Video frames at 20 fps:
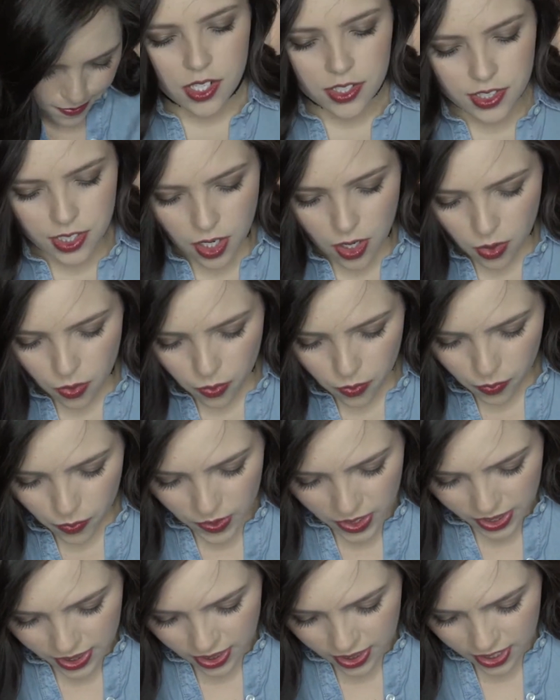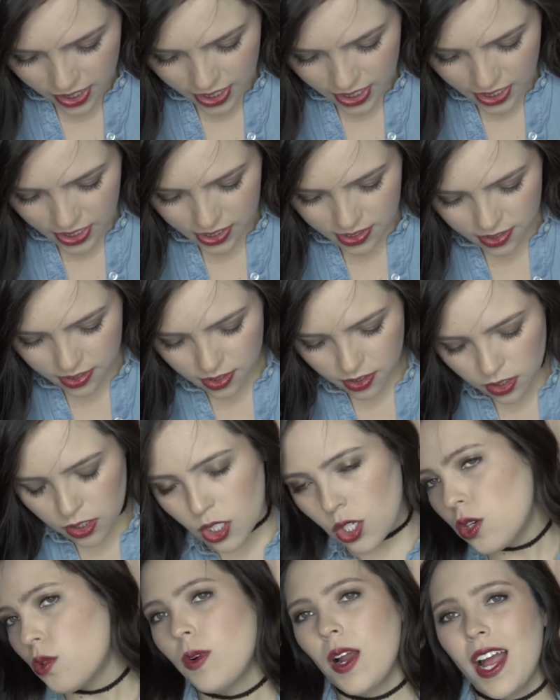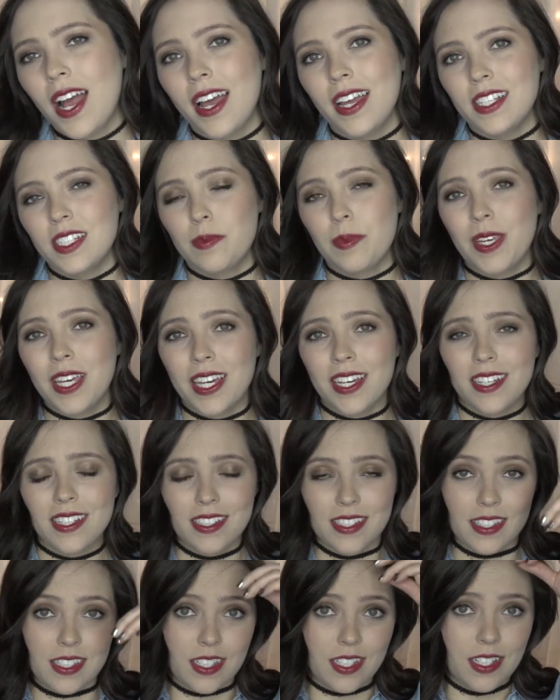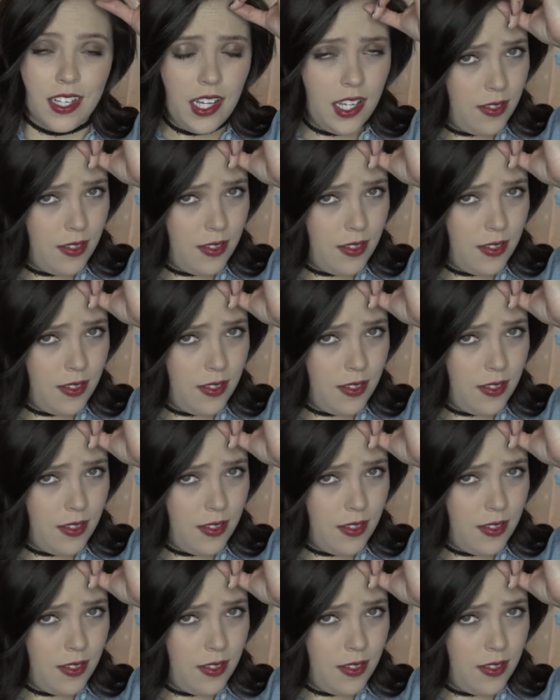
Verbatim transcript: Also with these low rise because